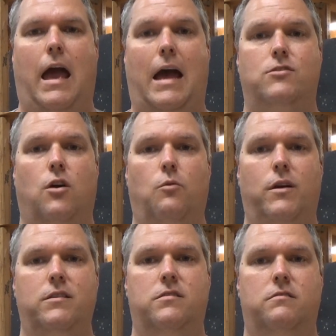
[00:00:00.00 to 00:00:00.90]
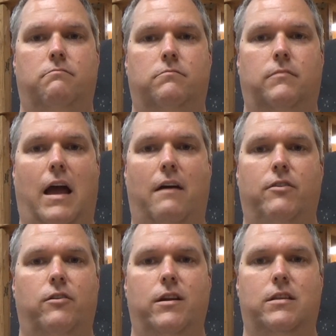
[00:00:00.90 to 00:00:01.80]
As always, have
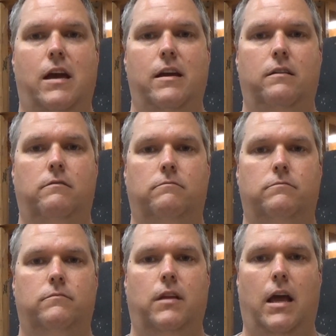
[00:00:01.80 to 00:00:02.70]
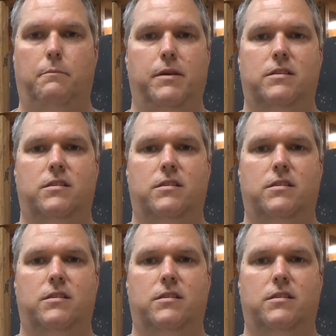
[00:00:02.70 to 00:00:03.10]
a great day and be